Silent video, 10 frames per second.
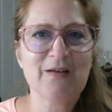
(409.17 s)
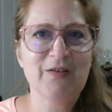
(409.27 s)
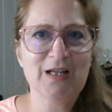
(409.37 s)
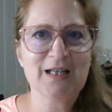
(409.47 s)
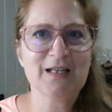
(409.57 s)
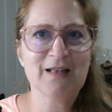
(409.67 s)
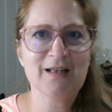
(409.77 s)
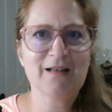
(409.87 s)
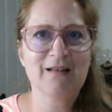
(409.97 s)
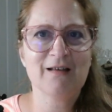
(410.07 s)
I feel like the
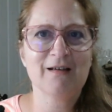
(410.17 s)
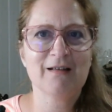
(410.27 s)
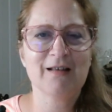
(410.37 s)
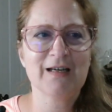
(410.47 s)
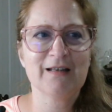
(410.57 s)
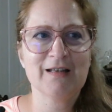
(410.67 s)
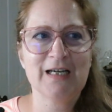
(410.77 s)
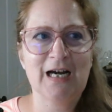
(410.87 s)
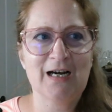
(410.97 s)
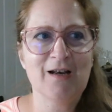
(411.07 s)
the the the, the
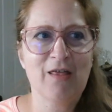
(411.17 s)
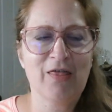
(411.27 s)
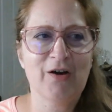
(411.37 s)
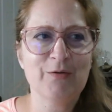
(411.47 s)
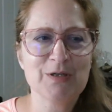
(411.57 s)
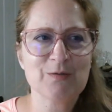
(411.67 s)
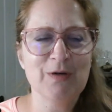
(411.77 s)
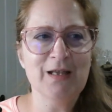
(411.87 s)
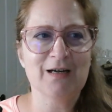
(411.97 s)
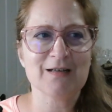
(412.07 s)
God Tho is
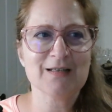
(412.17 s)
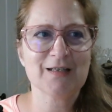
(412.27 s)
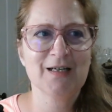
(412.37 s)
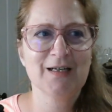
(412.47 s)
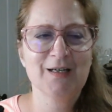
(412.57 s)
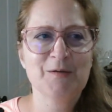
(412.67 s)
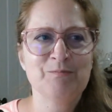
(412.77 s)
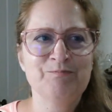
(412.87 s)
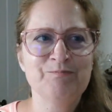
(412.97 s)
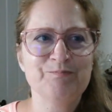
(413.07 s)
with us.
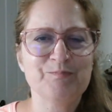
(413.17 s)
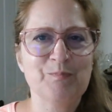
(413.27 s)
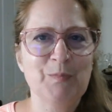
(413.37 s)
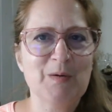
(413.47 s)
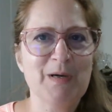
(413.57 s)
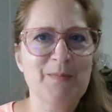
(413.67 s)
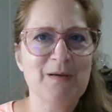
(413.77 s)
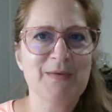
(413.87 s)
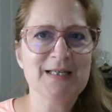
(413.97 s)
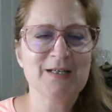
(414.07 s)
Hmm. There might
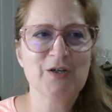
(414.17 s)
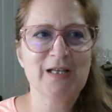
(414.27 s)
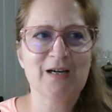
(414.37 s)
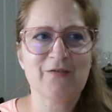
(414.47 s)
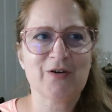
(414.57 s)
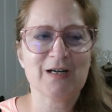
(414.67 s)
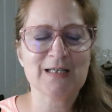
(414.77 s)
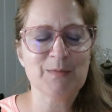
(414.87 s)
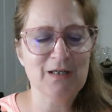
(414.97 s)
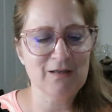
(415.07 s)
be a message in that for
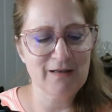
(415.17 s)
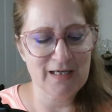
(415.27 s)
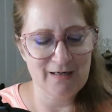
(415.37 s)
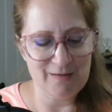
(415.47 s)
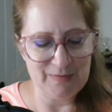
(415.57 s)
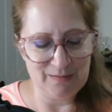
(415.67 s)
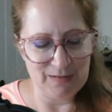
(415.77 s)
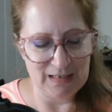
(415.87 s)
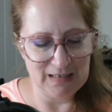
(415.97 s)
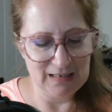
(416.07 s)
us. I'm going to look that up in a
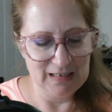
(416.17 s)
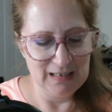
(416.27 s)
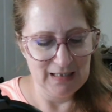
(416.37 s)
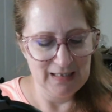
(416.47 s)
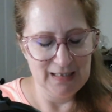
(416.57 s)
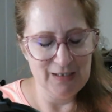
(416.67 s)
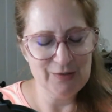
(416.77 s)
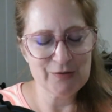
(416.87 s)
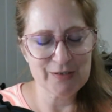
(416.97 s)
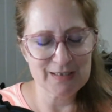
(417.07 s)
minute.
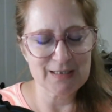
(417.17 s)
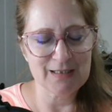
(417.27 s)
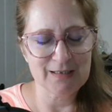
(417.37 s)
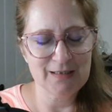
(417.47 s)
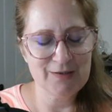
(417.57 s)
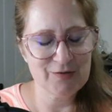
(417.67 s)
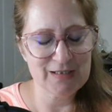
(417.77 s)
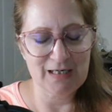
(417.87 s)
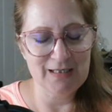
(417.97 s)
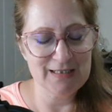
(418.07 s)
Interesting.
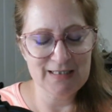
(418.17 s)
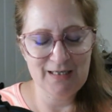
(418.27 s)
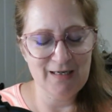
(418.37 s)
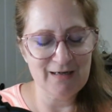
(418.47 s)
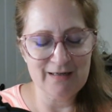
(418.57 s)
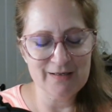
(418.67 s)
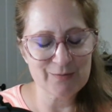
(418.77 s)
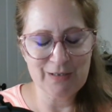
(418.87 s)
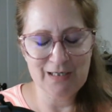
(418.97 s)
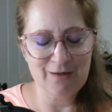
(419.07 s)
Interesting. I didn't see uh,
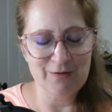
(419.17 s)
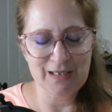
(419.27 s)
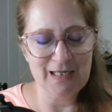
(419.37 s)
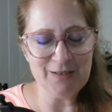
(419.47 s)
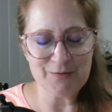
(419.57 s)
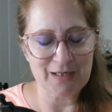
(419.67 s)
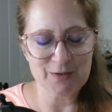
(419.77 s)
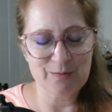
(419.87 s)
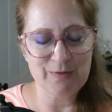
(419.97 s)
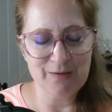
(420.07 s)
this reading going in that
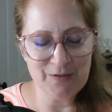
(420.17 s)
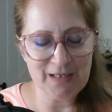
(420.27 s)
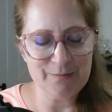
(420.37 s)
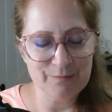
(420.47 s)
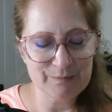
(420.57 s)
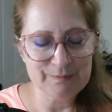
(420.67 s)
direction, but okay.